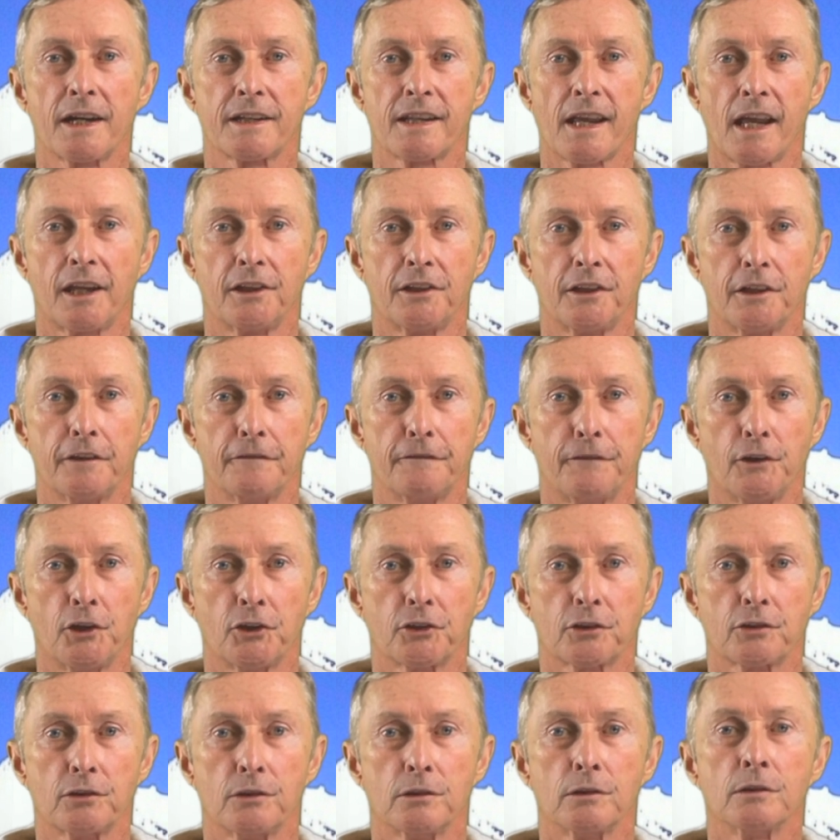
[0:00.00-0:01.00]
hand in a
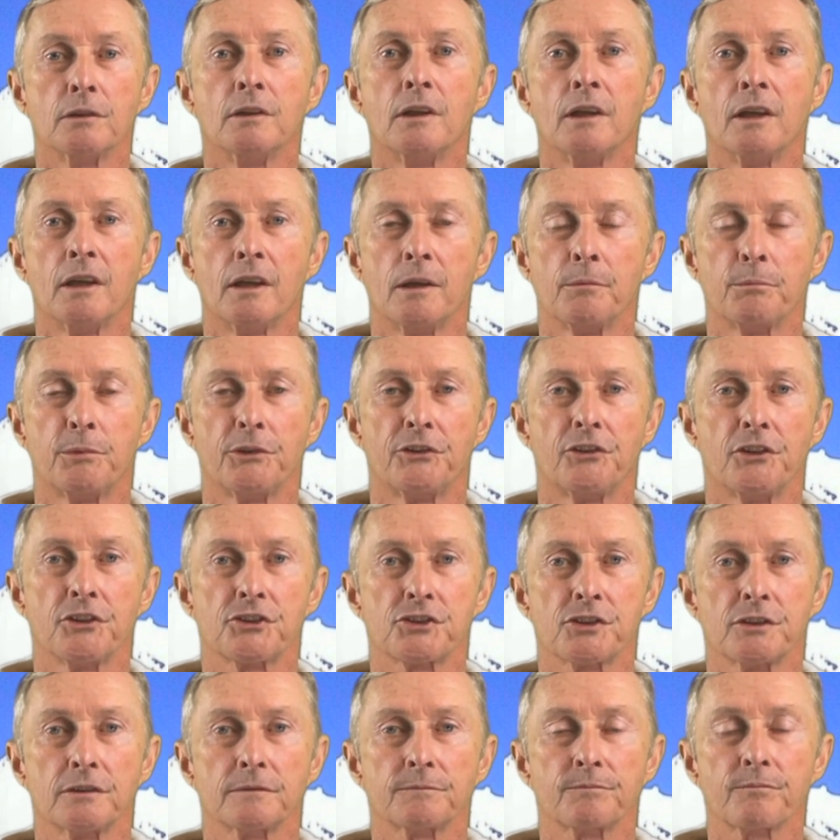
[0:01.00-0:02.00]
vertical
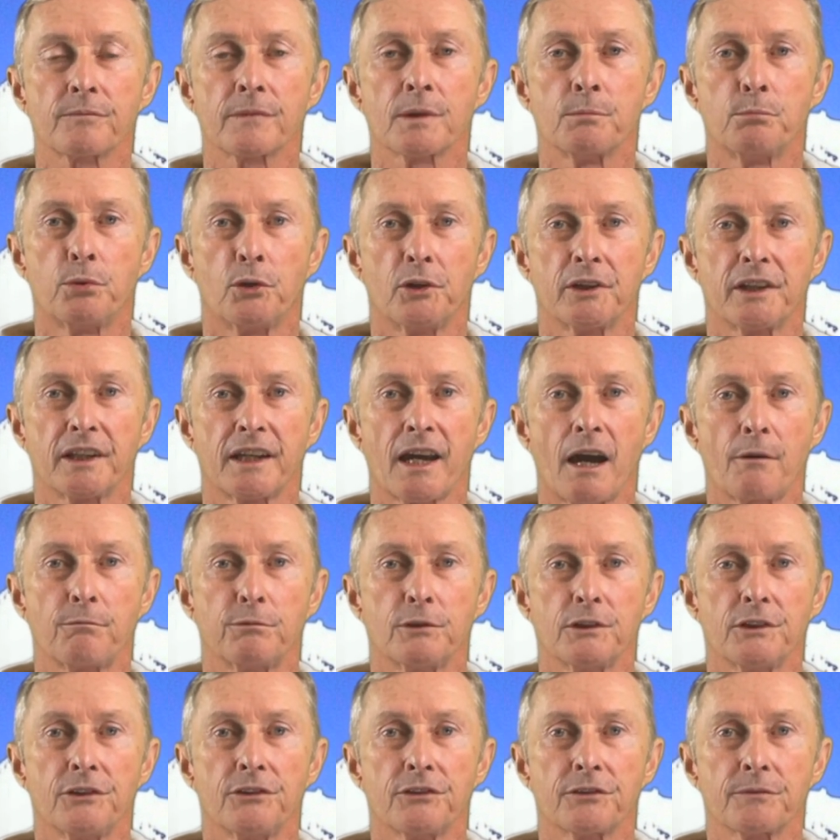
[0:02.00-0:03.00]
position, pointing
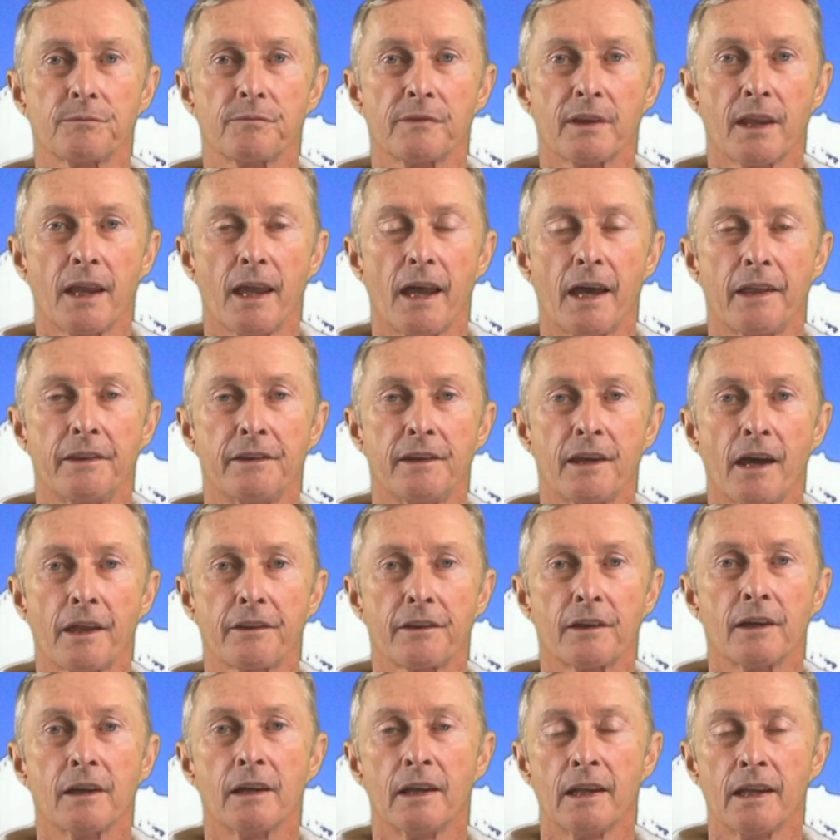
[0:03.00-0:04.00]
upwards, and the
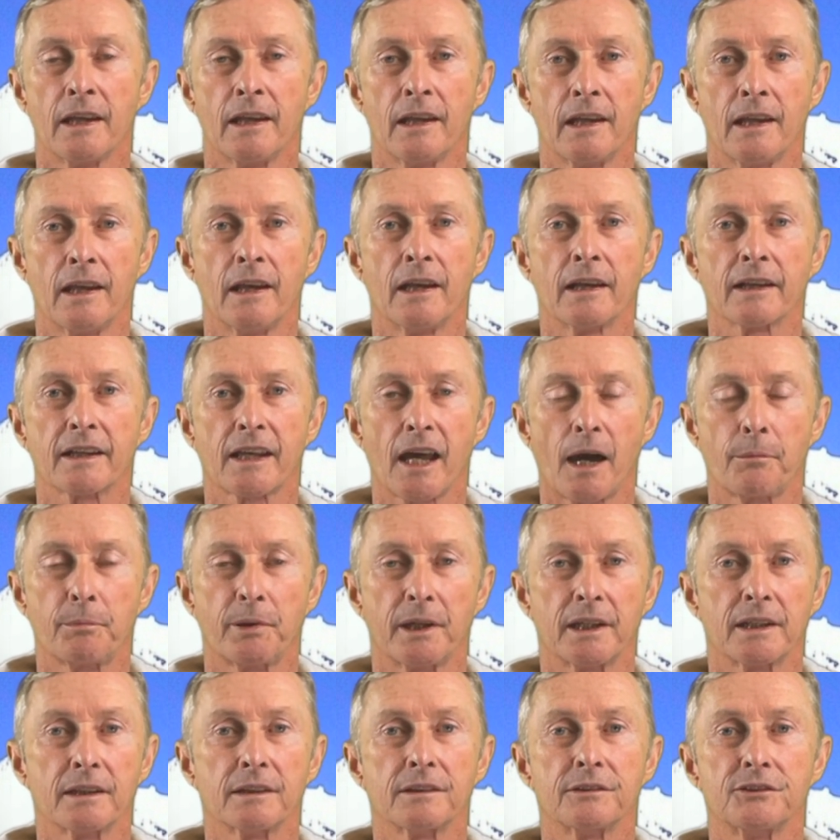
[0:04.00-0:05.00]
other
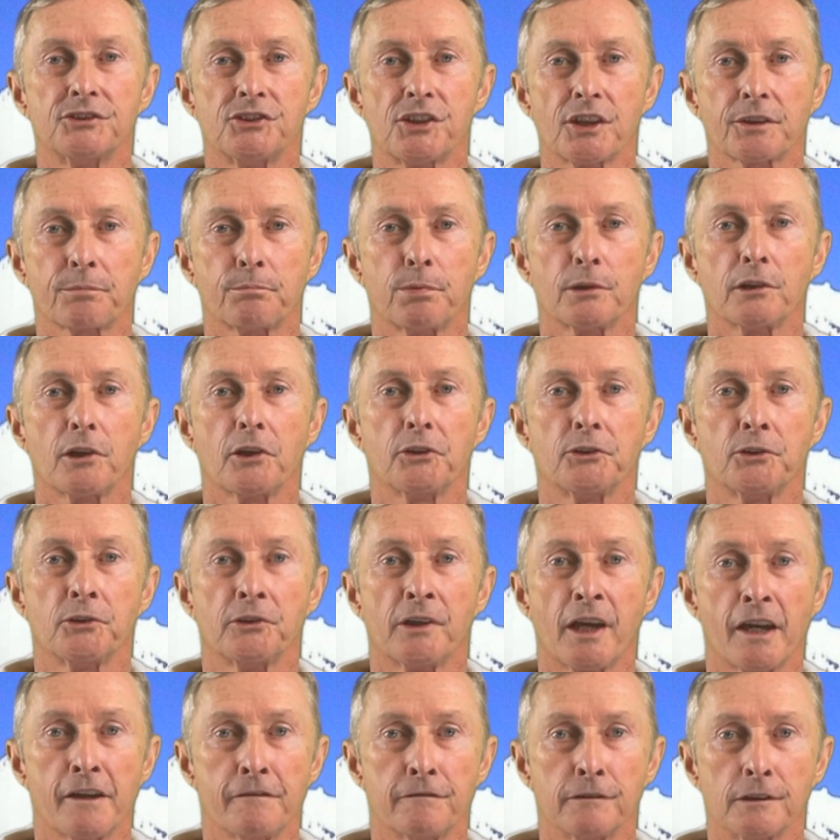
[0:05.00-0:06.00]
cupping just below your
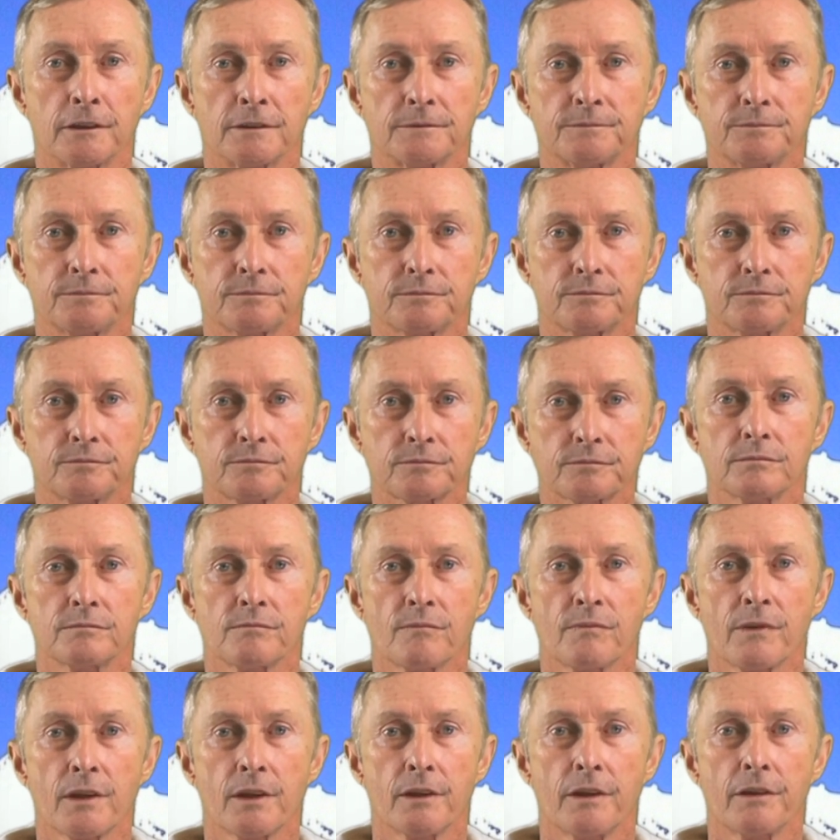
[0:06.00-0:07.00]
navel.
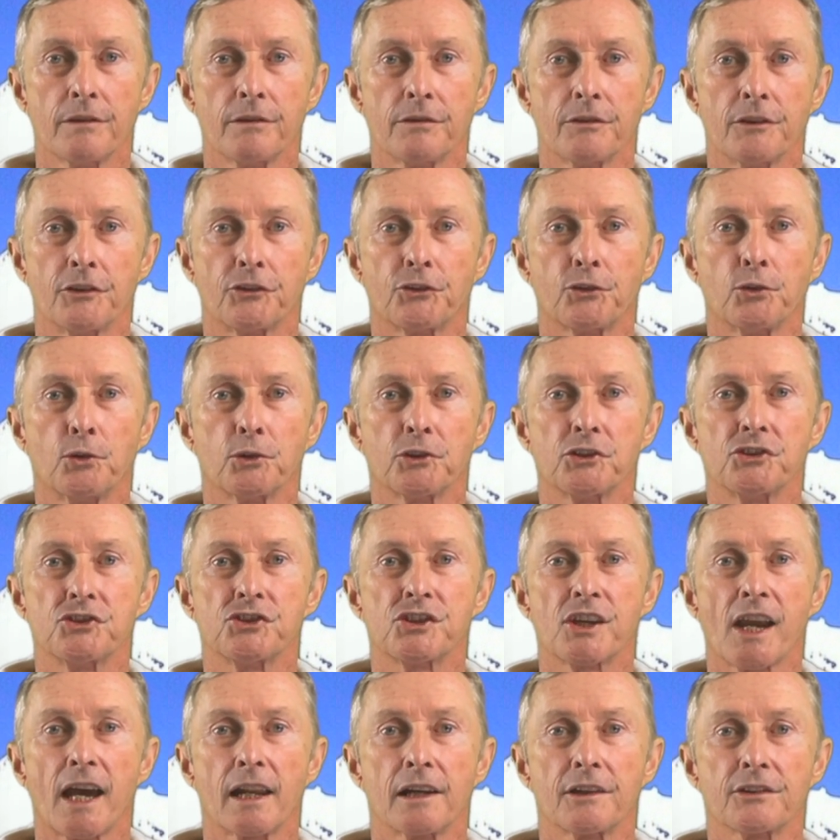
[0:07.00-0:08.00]
The sword and
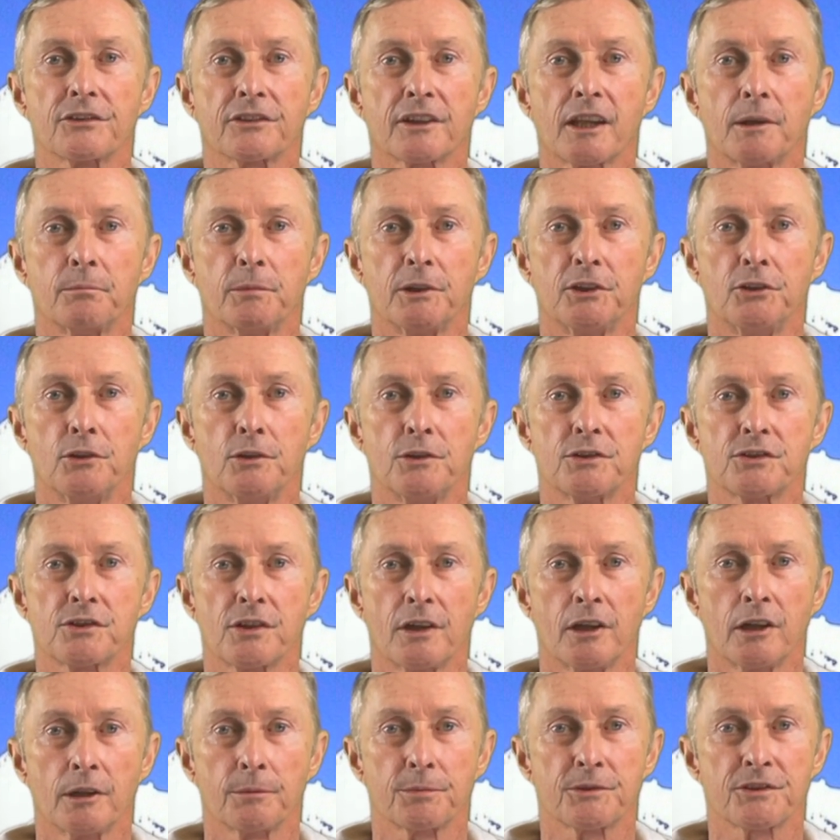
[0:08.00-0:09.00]
chalice can be used to
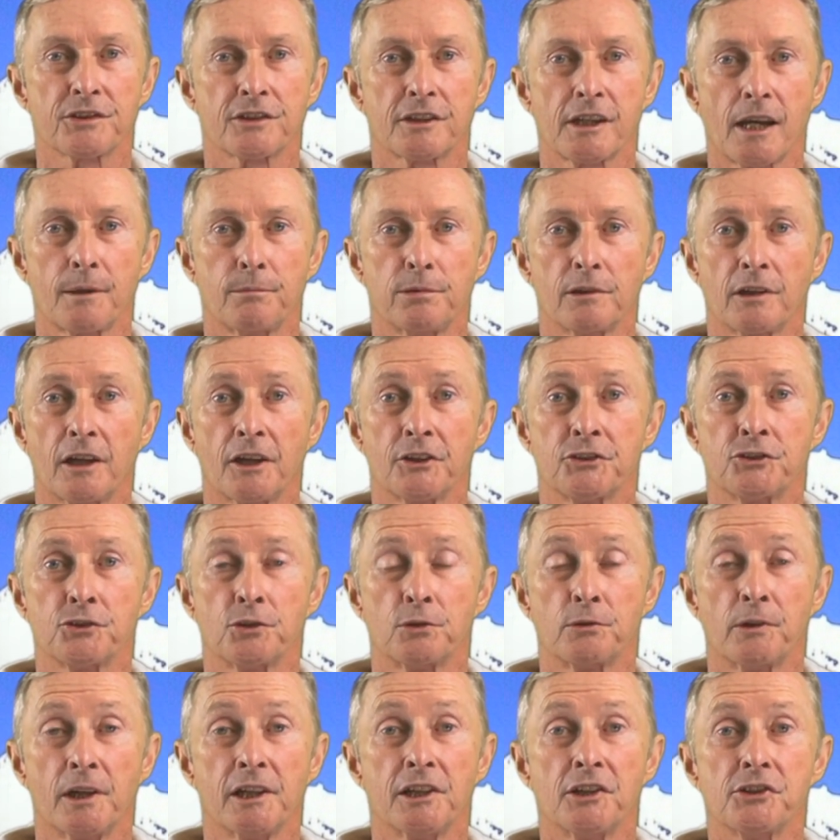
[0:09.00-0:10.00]
help stabilize
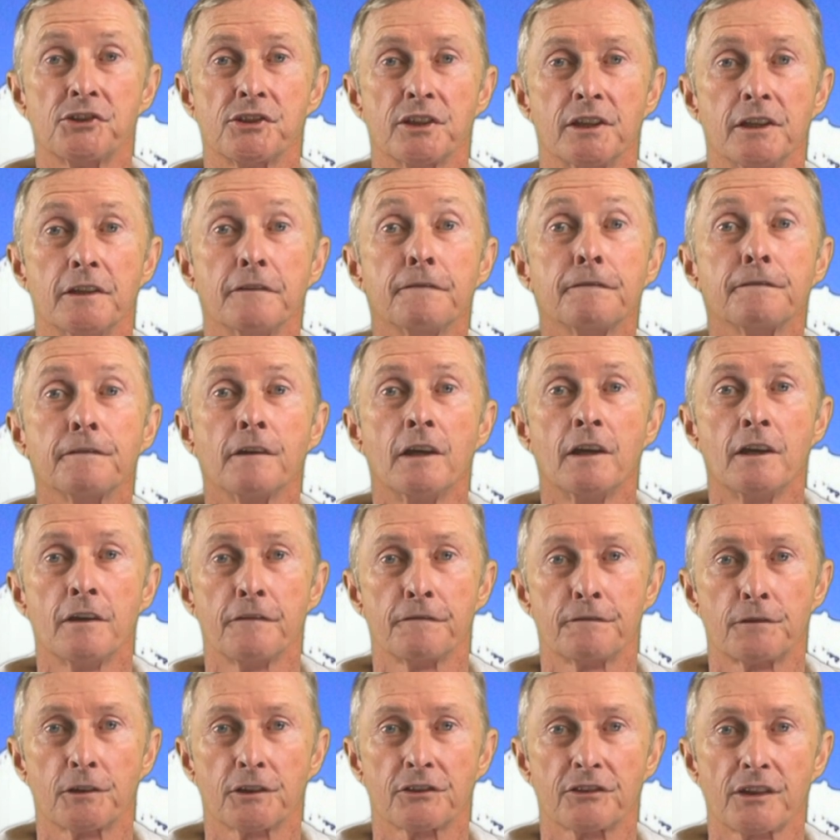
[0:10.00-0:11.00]
your energy if,
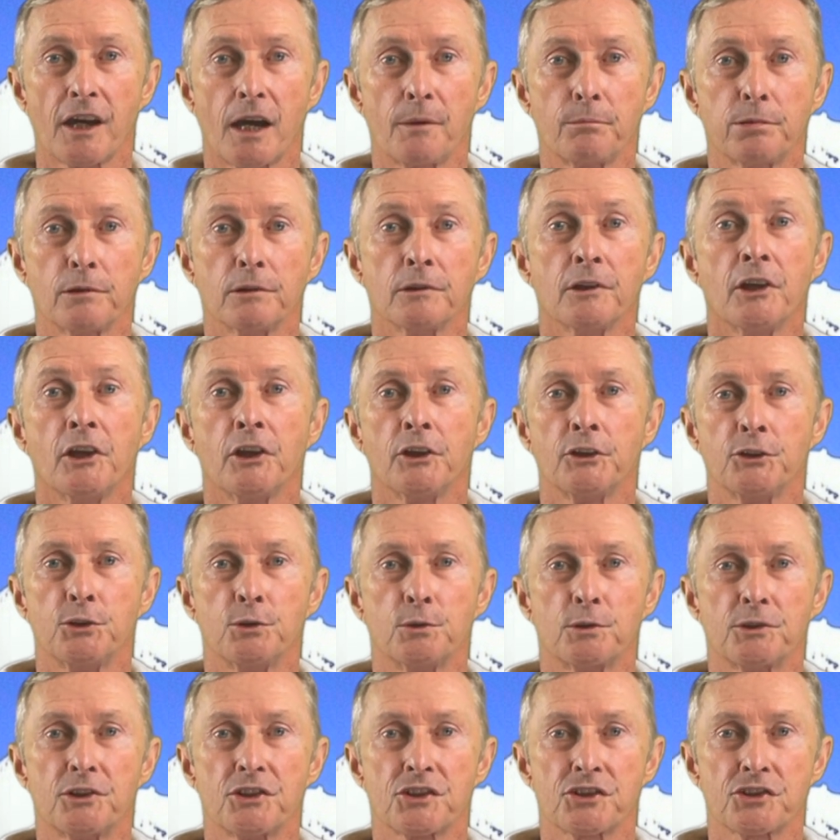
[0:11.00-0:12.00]
for example, you
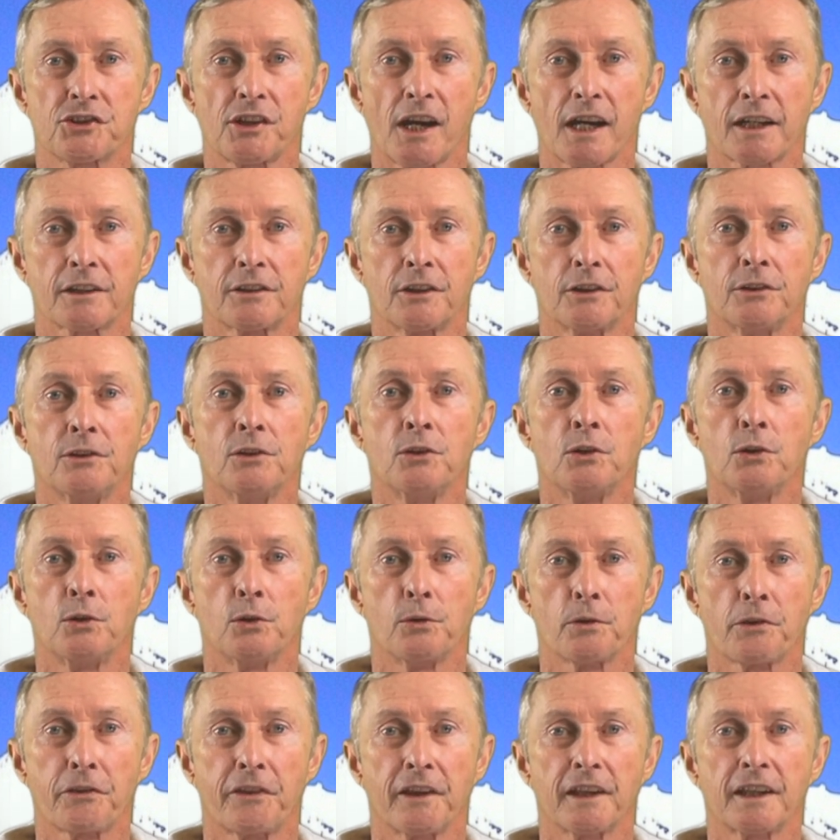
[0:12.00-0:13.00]
are distracted or
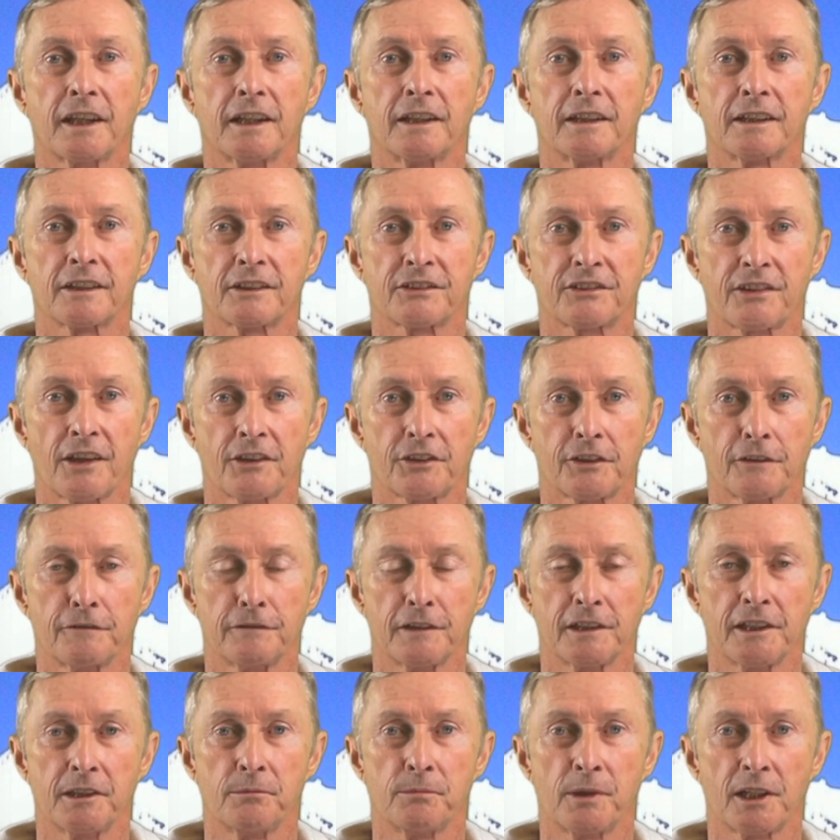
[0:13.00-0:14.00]
thinking
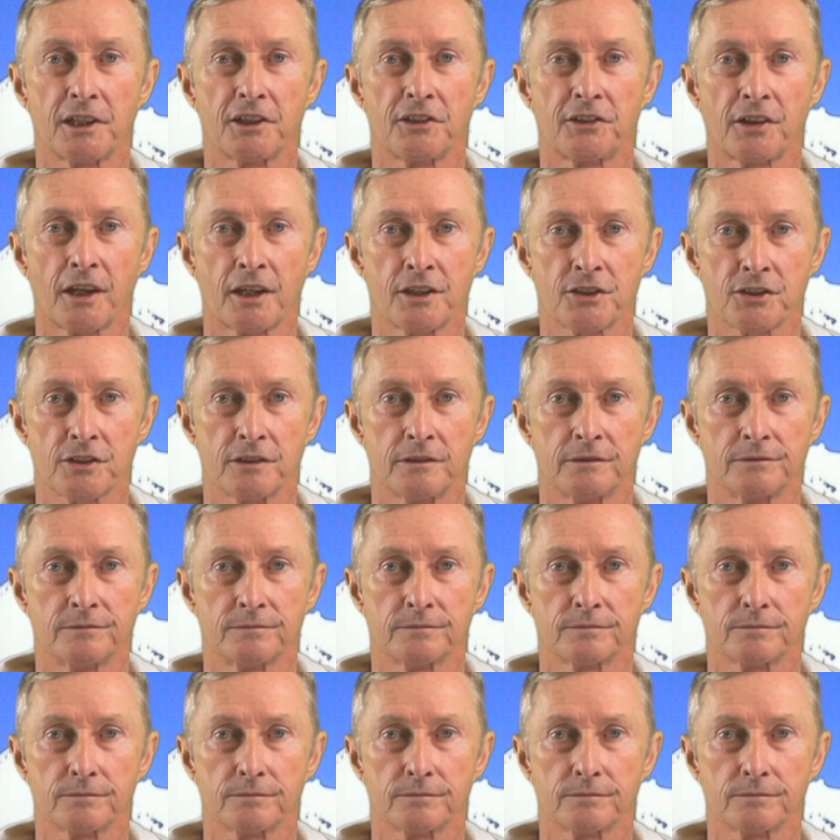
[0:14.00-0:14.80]
excessively in meditation.